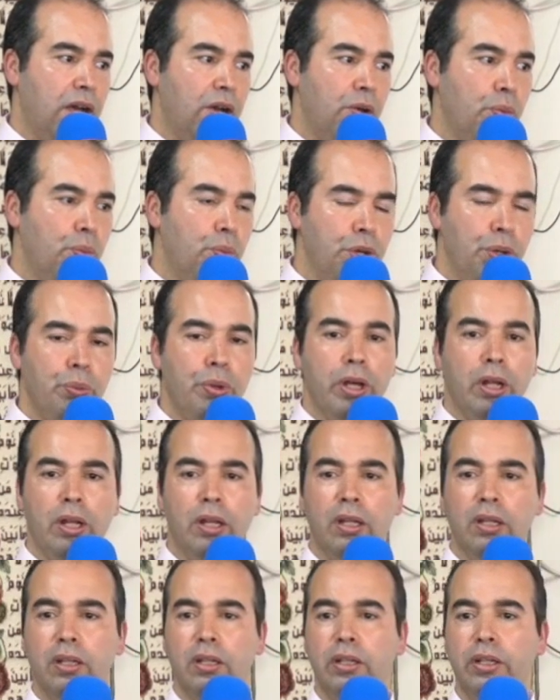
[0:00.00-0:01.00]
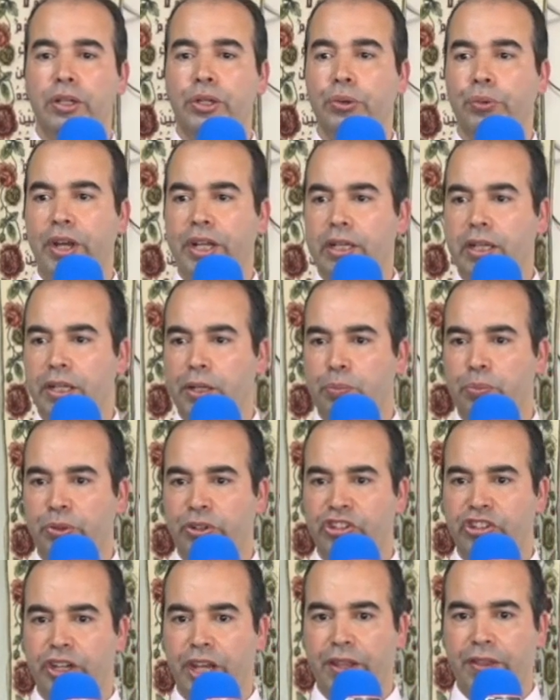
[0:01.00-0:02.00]
we will greatly
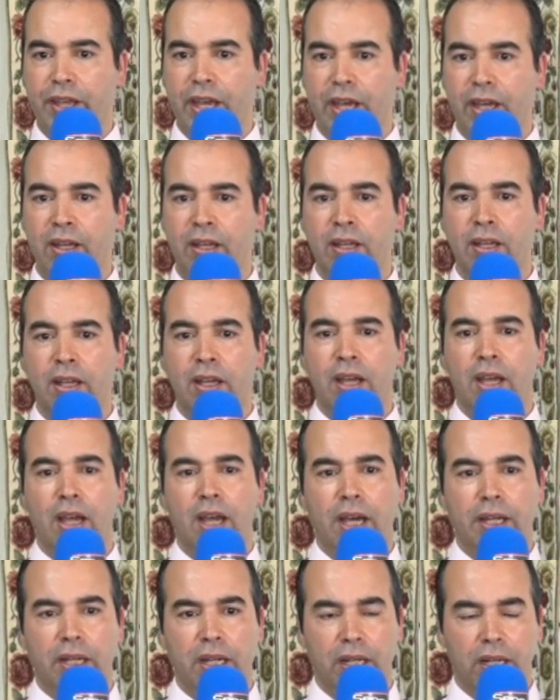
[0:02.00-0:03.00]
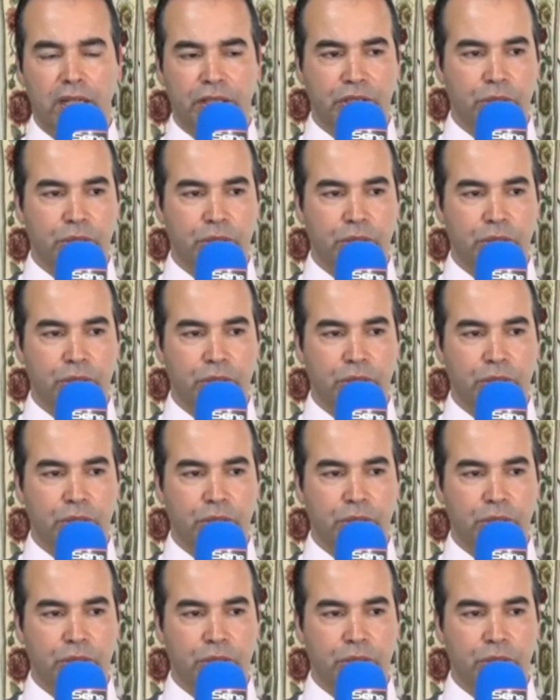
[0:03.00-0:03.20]
appreciate that. And Allah